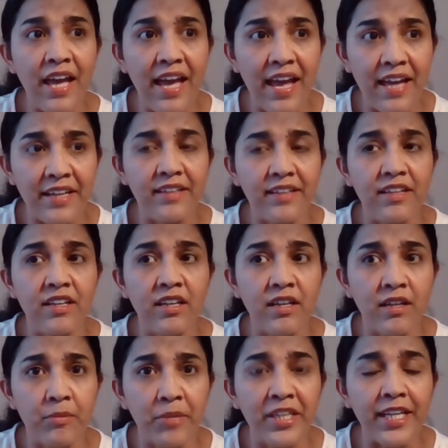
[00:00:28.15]

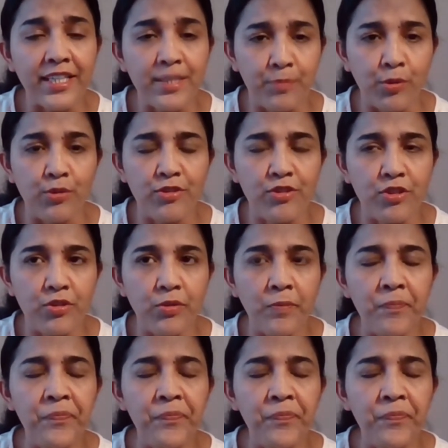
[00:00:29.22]
had been exposed to.